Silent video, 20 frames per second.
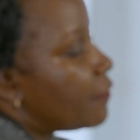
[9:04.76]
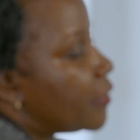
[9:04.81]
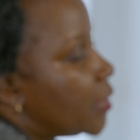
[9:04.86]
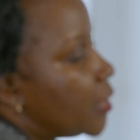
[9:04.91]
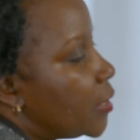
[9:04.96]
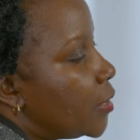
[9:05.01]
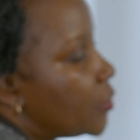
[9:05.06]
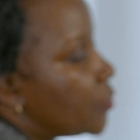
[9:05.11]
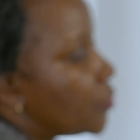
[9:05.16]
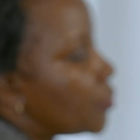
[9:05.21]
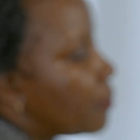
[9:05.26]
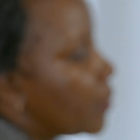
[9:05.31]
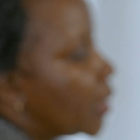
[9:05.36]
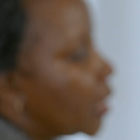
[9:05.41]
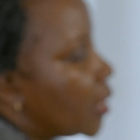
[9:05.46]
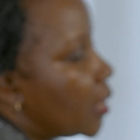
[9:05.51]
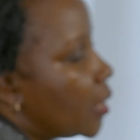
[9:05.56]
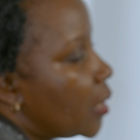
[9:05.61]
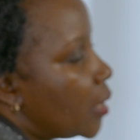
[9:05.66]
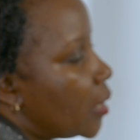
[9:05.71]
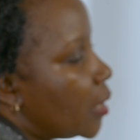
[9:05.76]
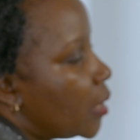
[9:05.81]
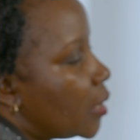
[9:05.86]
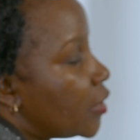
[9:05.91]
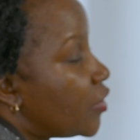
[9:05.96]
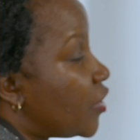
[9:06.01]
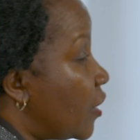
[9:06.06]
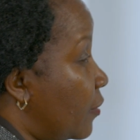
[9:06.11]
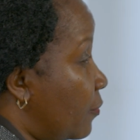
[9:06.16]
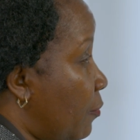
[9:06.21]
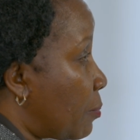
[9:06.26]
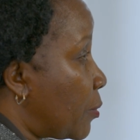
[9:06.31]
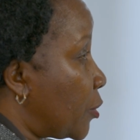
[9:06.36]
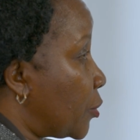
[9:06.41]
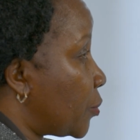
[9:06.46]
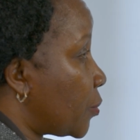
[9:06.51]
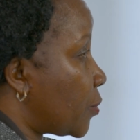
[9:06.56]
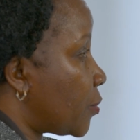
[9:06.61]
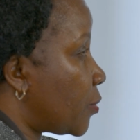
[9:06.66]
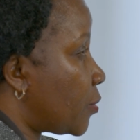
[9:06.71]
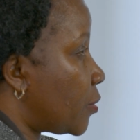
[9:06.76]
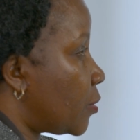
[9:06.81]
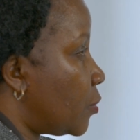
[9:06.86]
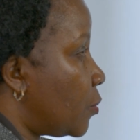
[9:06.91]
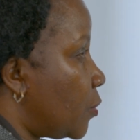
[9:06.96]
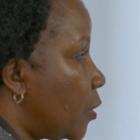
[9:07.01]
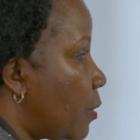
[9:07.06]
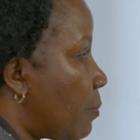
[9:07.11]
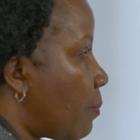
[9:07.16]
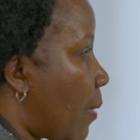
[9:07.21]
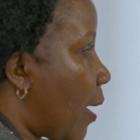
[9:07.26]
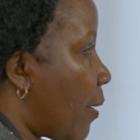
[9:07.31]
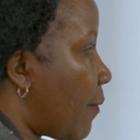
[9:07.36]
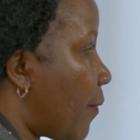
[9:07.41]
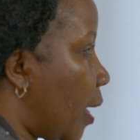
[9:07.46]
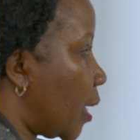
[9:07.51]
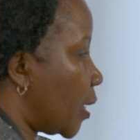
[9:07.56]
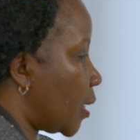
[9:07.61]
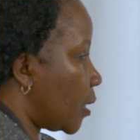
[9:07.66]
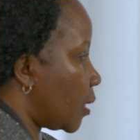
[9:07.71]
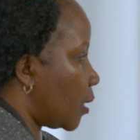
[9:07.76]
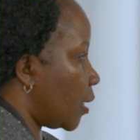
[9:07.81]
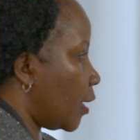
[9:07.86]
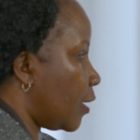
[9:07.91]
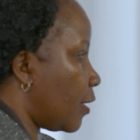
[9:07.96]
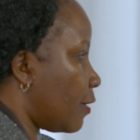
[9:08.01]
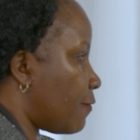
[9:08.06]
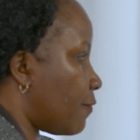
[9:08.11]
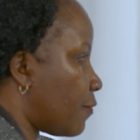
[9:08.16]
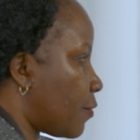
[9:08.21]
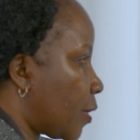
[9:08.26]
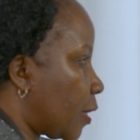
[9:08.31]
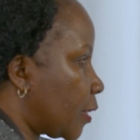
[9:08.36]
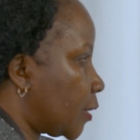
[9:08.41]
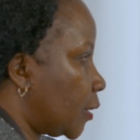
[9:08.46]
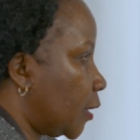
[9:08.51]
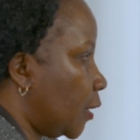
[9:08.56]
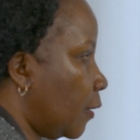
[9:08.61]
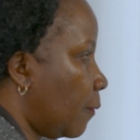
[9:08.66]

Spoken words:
seen so many transformations during my reign in advocacy.